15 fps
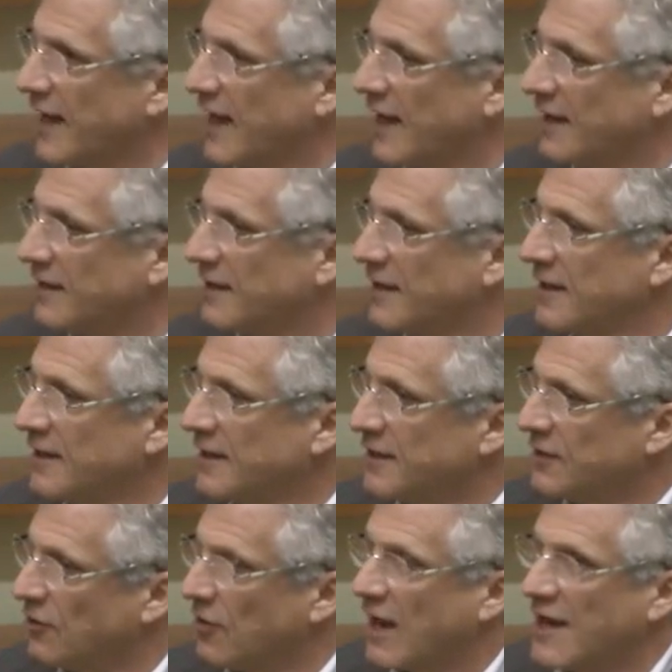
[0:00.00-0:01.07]
And,
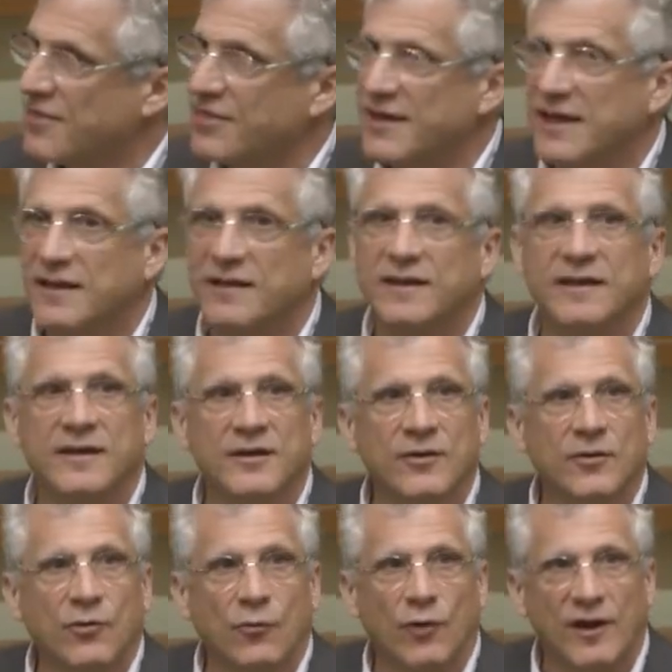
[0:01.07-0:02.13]
you know, I think
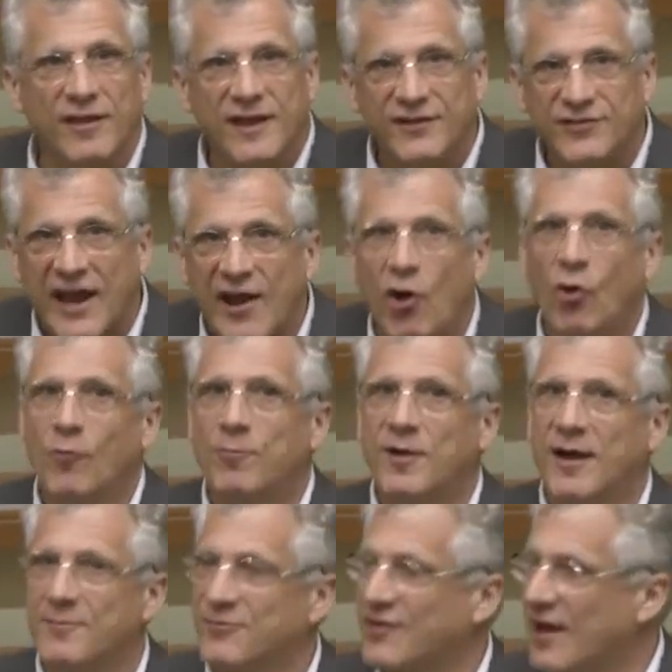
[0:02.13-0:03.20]
one of the things I hope
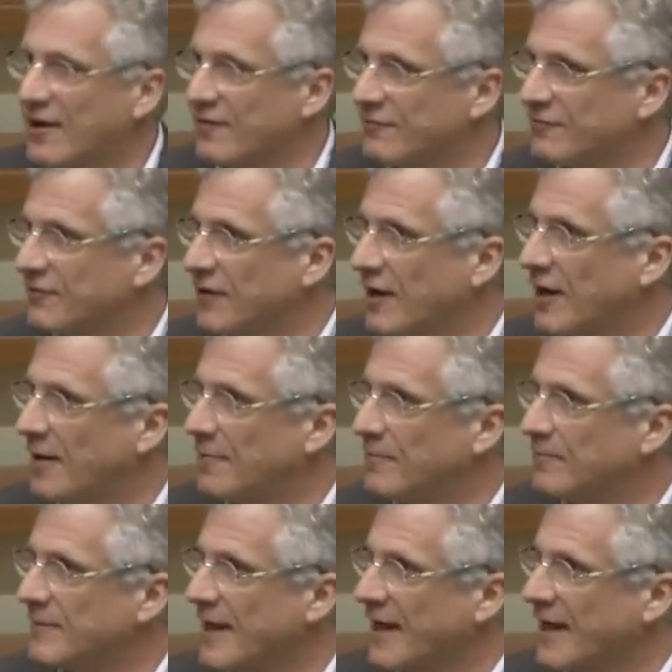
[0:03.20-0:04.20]
comes out of um,